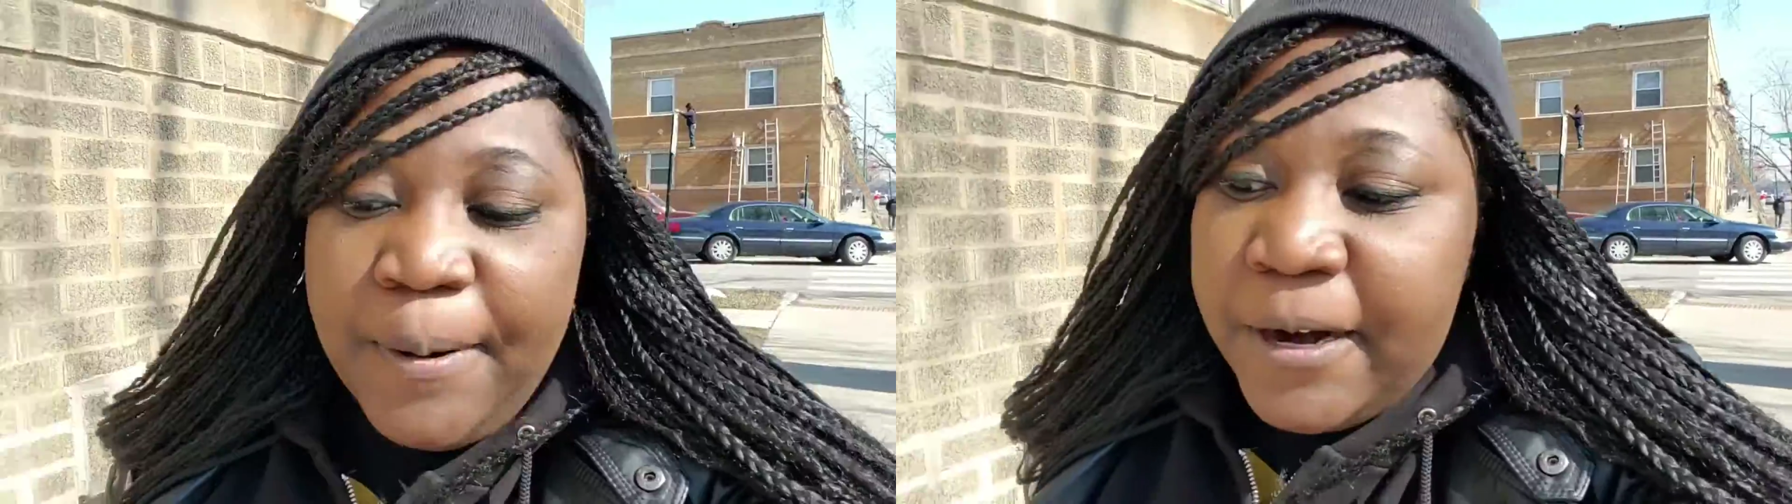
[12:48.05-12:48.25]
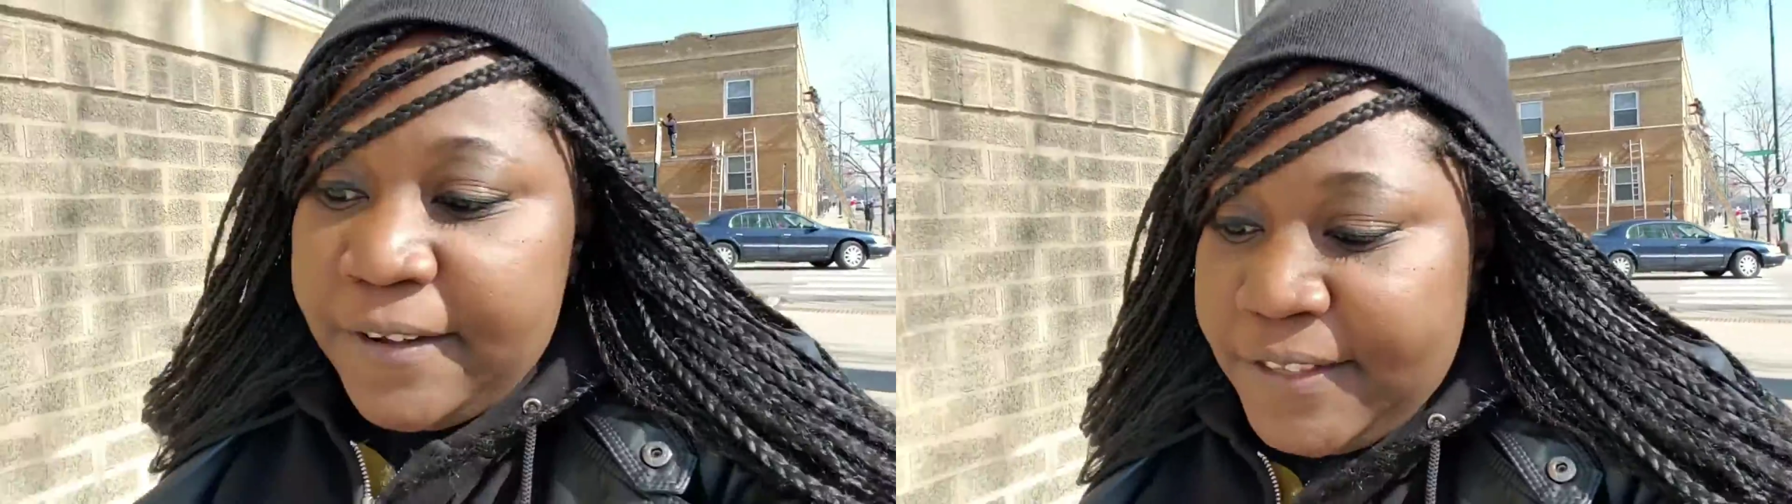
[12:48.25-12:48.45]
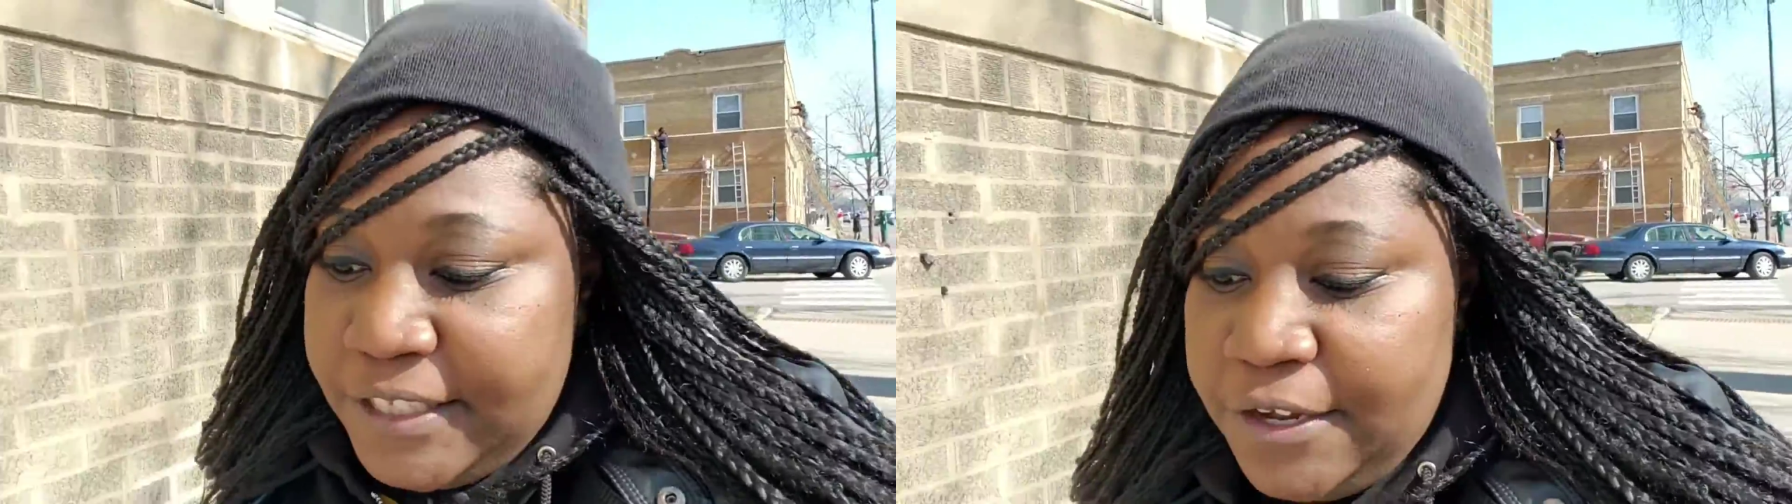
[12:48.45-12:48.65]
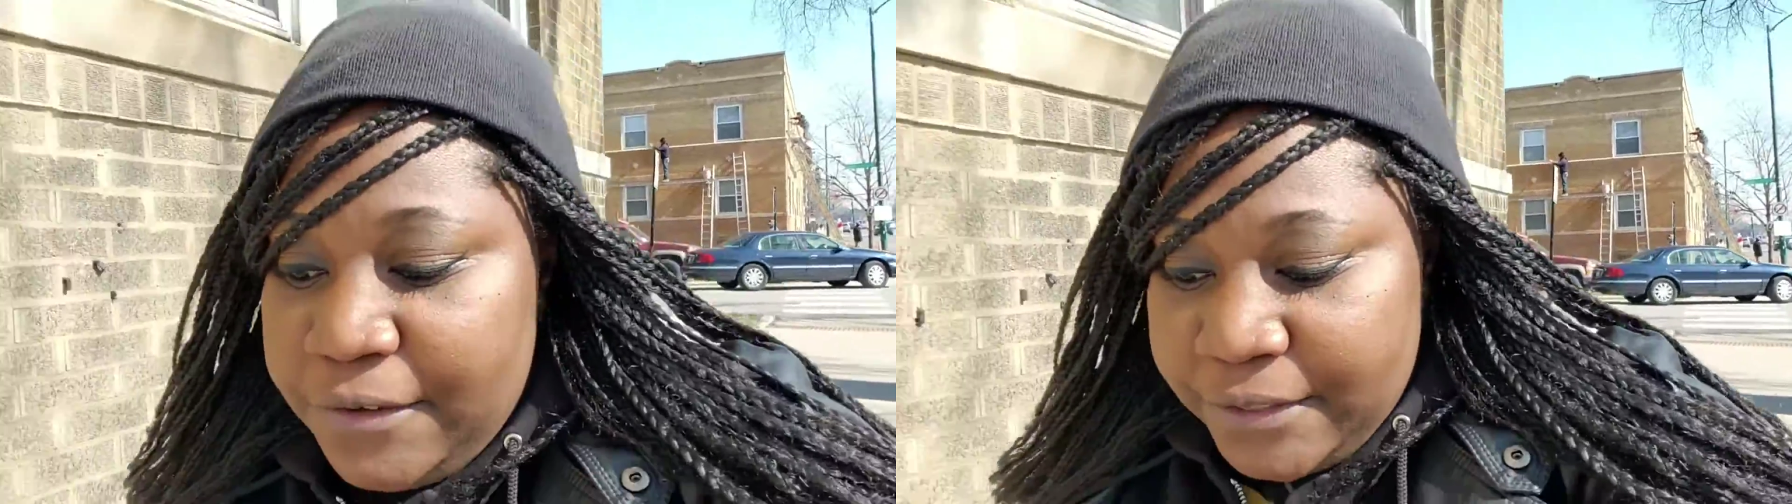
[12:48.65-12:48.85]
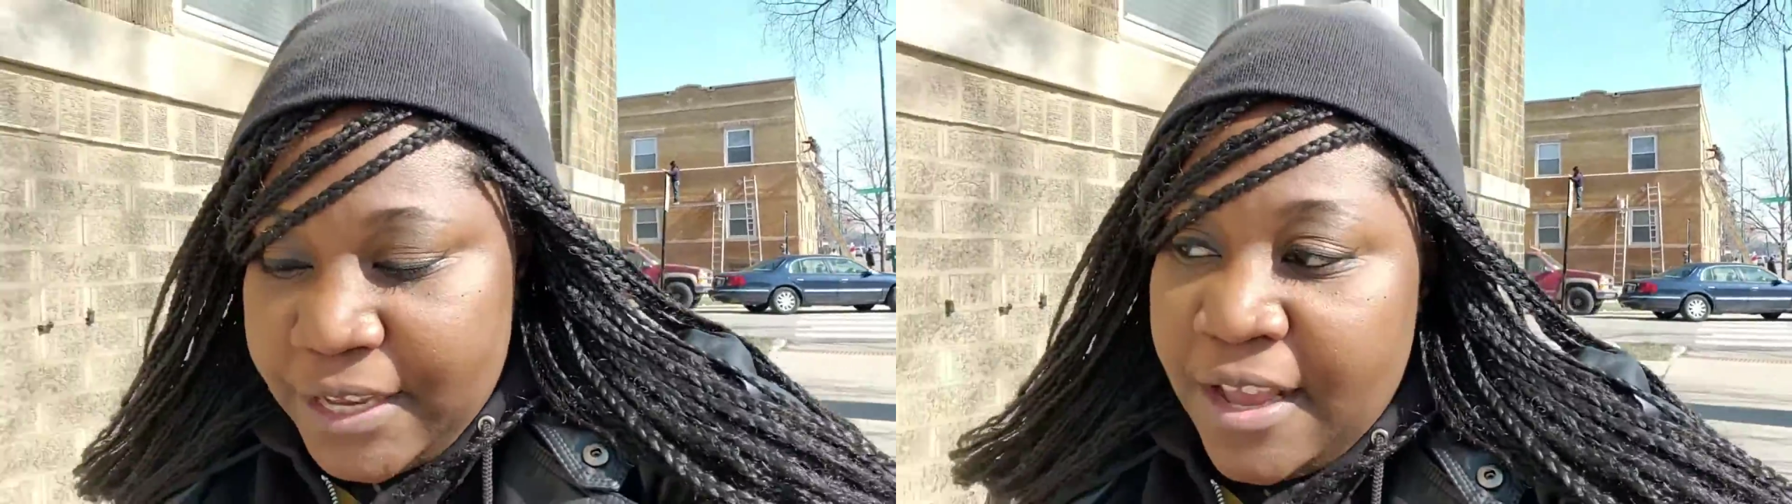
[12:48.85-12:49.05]
part of the
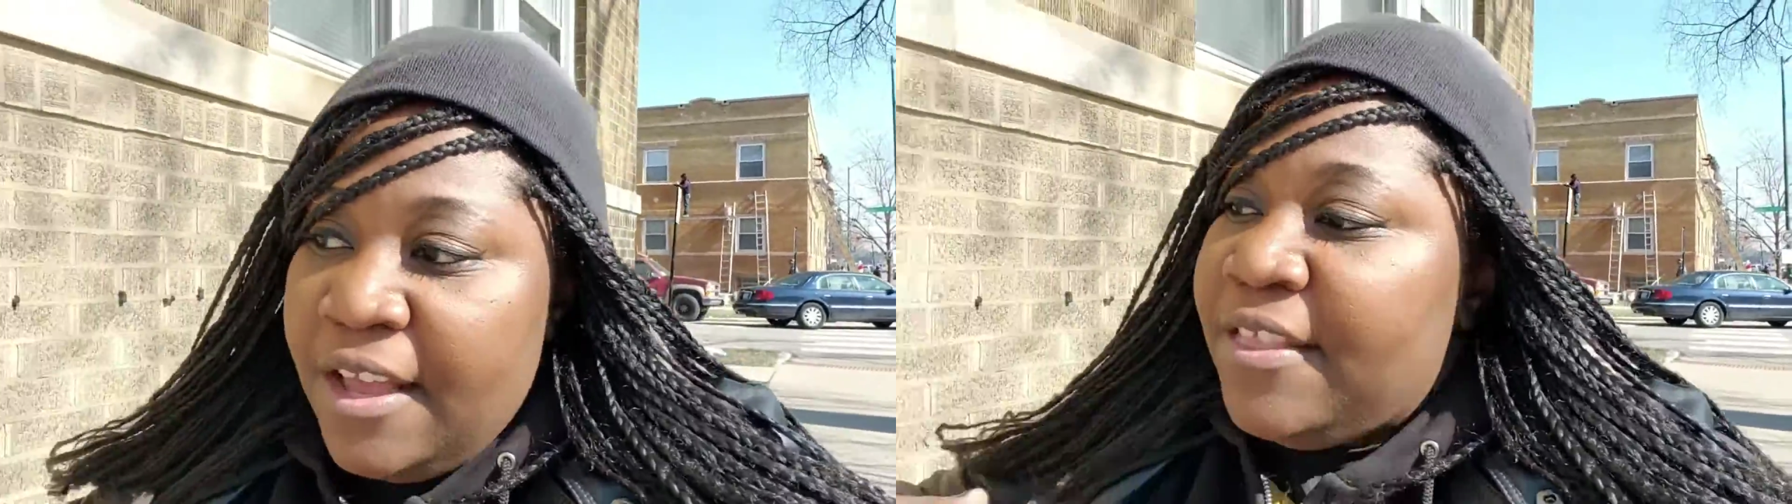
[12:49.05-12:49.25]
zones.